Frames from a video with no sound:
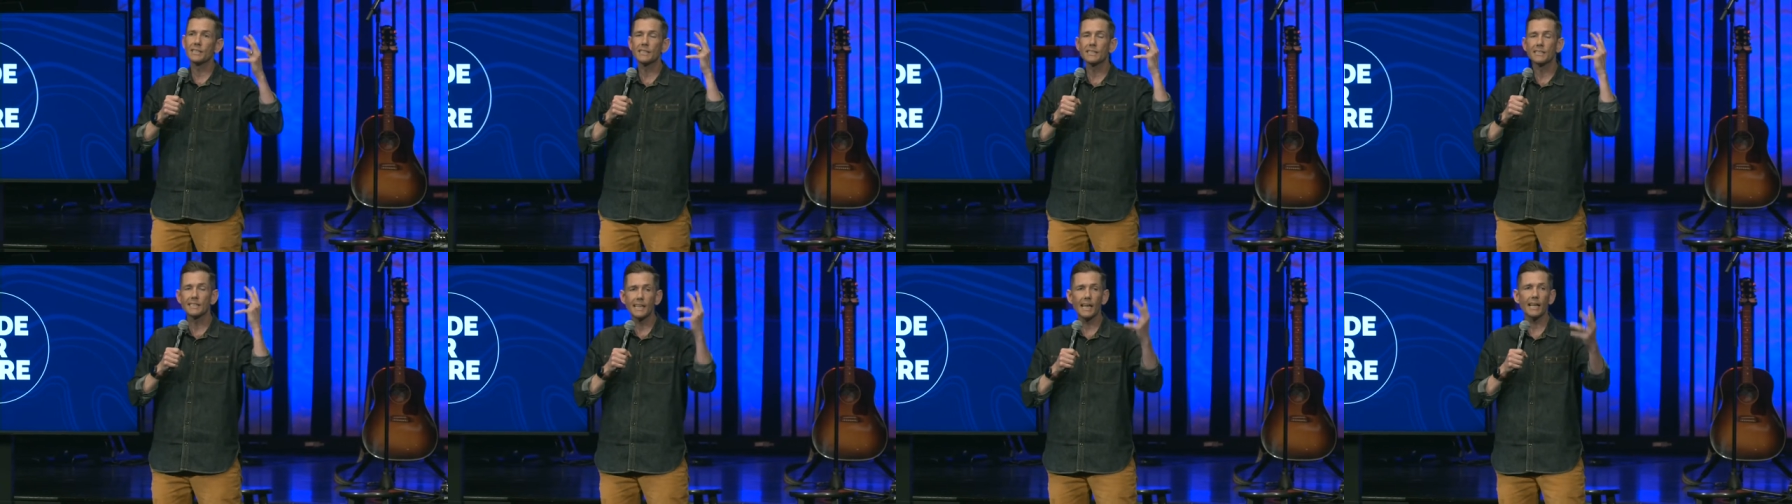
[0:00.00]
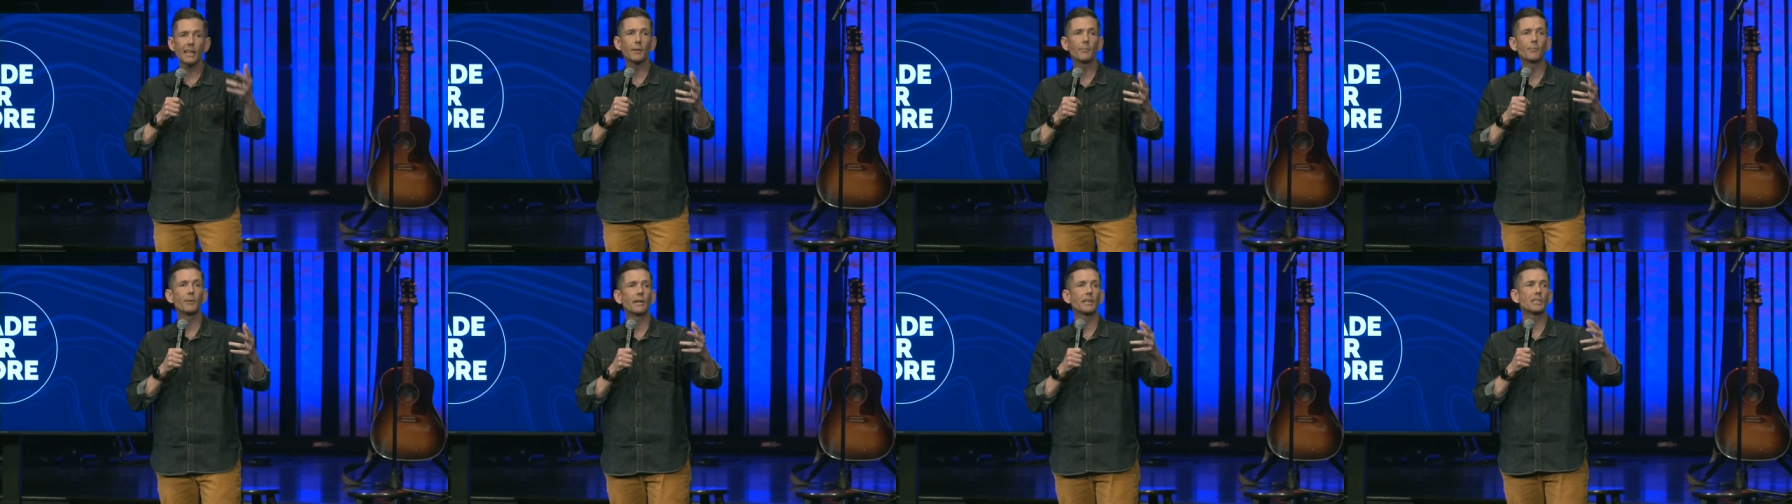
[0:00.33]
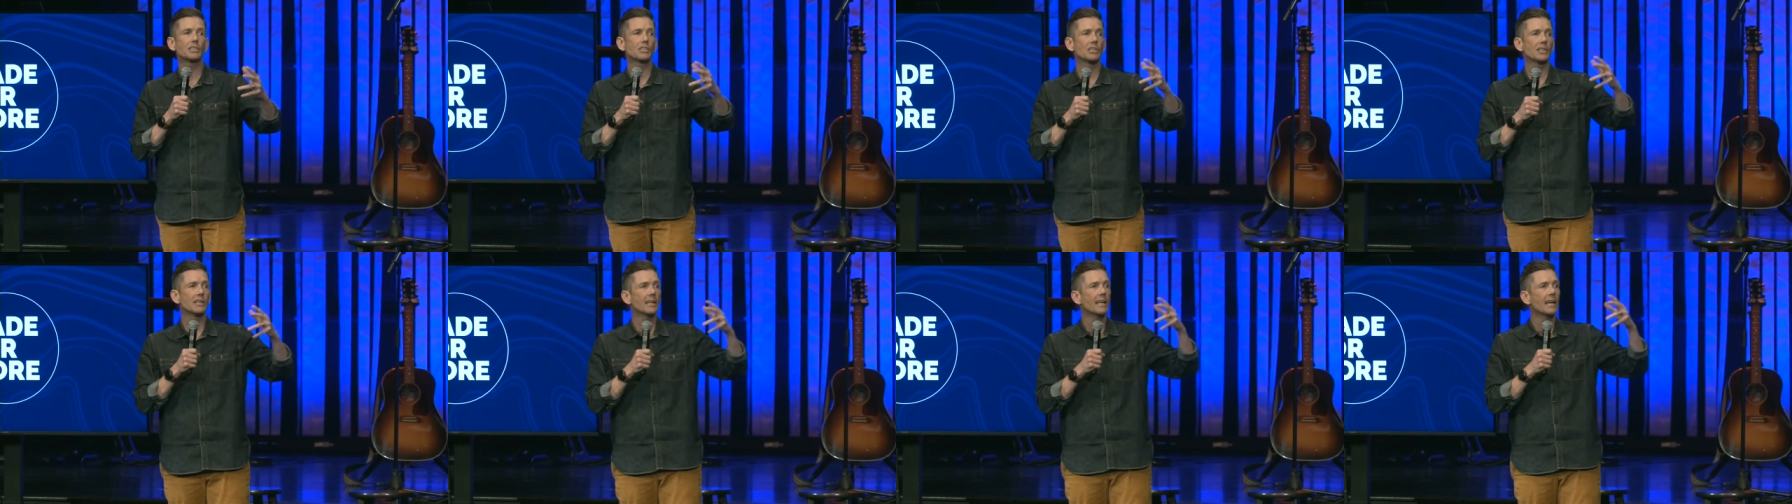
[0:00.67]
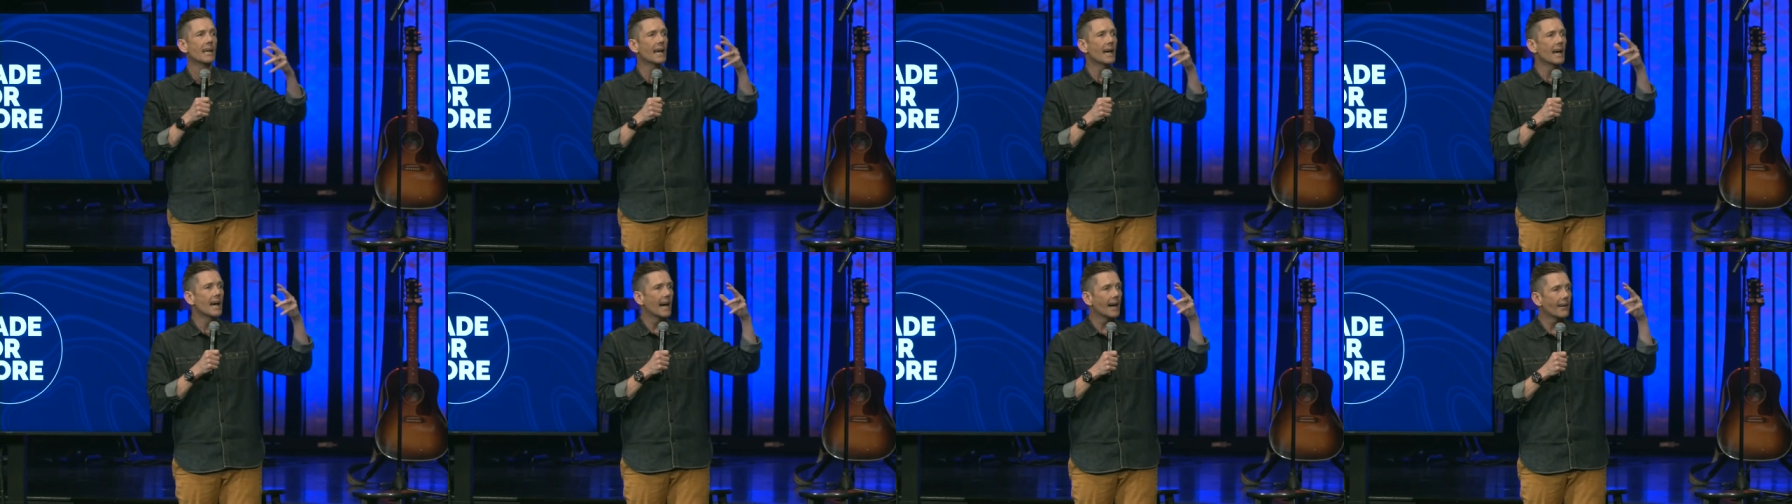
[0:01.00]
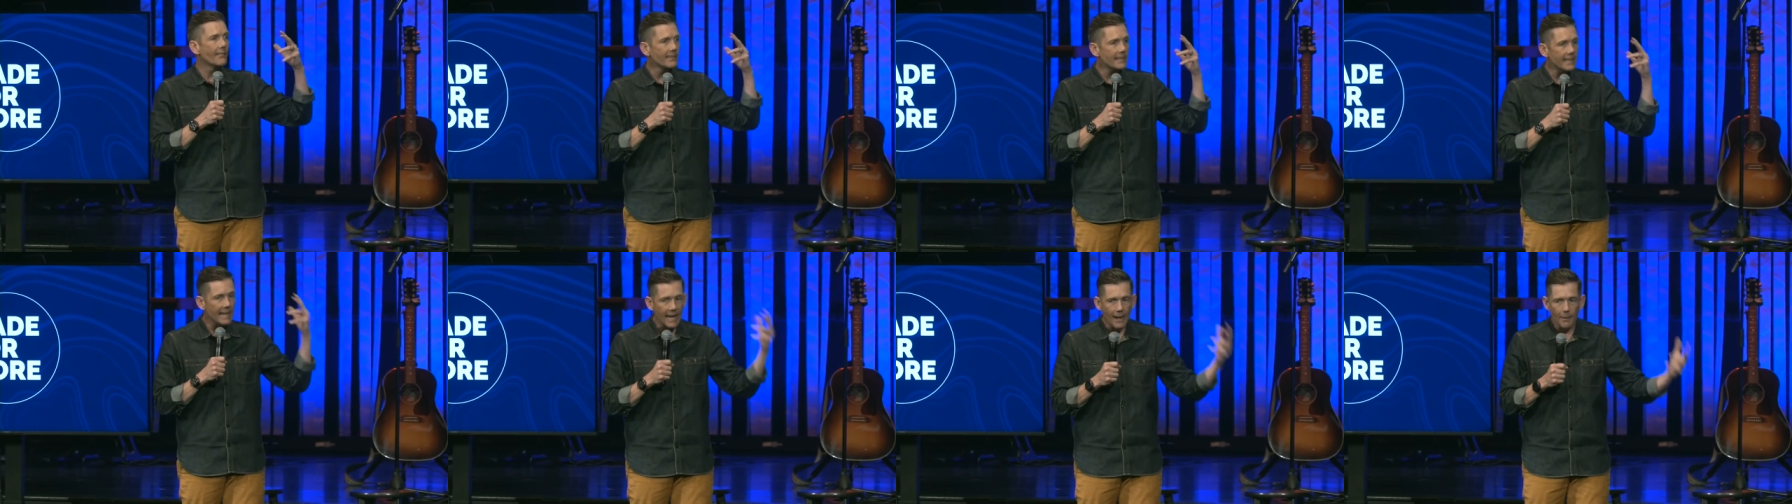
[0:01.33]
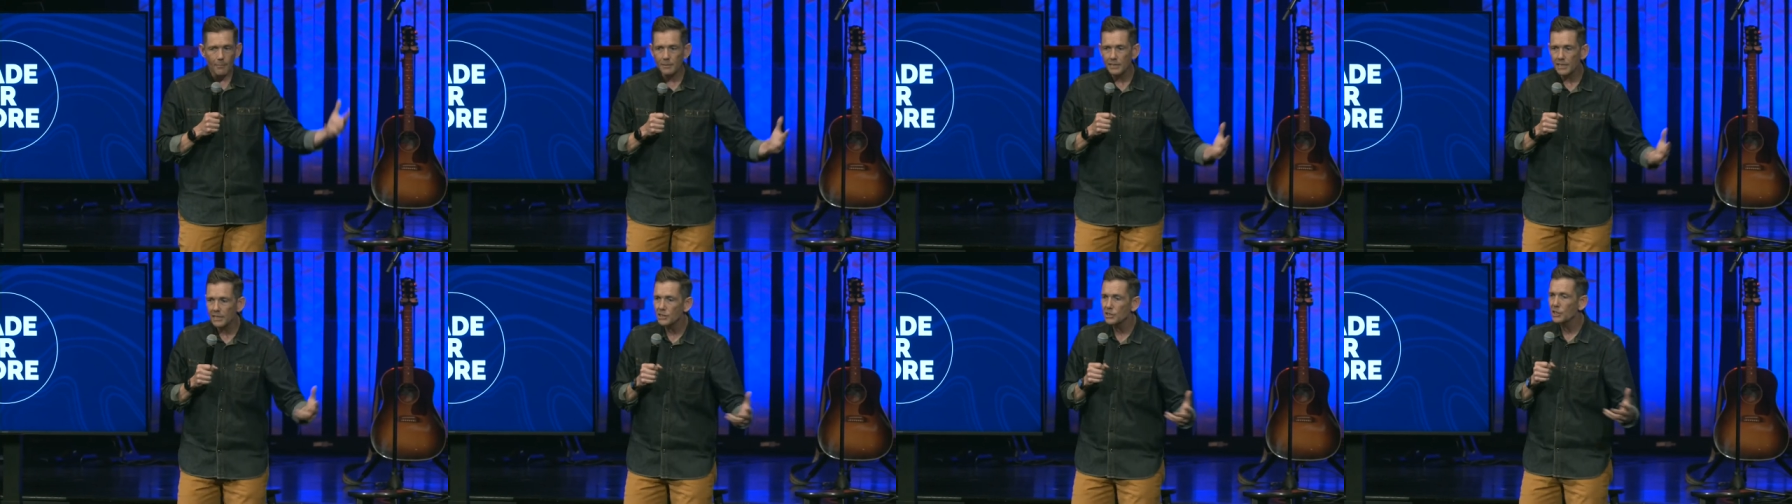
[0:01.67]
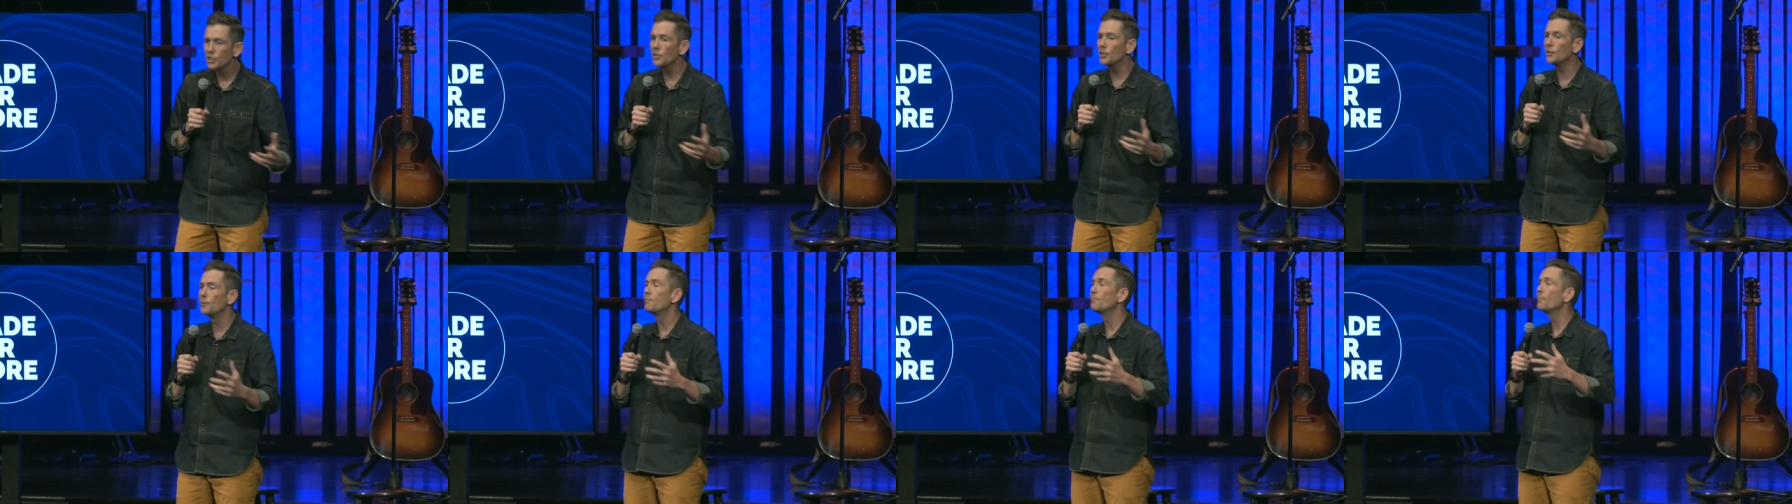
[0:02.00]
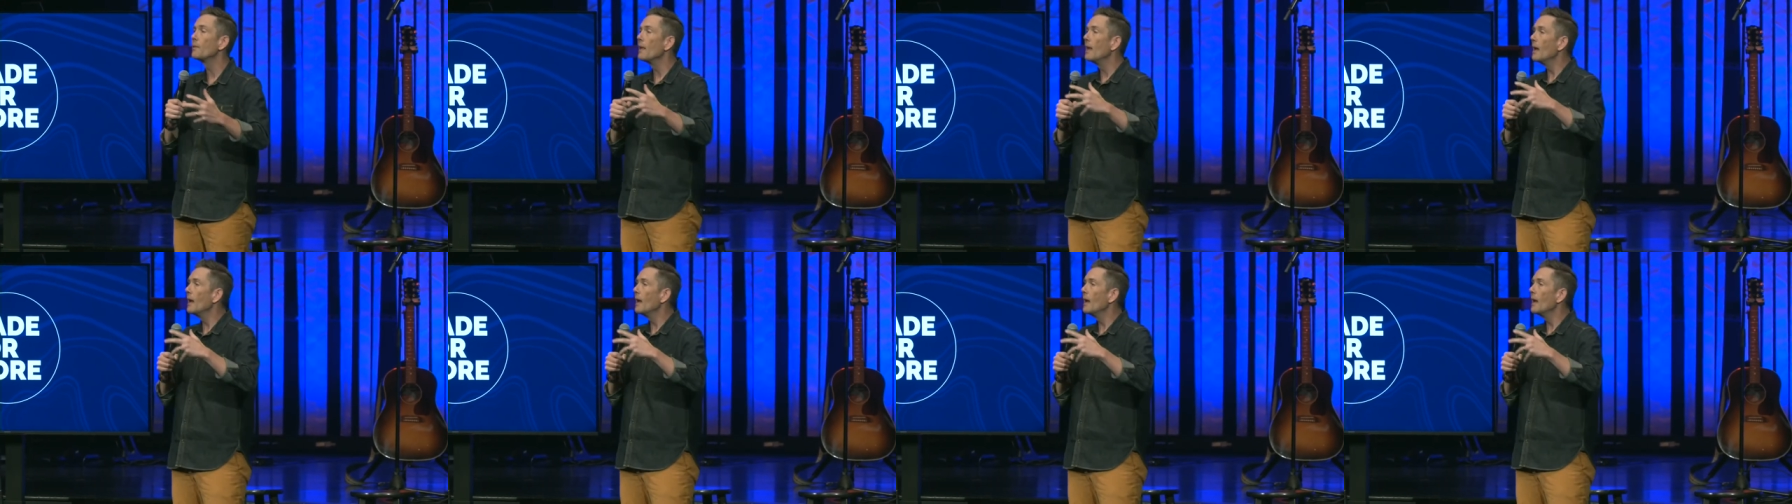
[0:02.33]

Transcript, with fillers: celebration of an an empty tomb.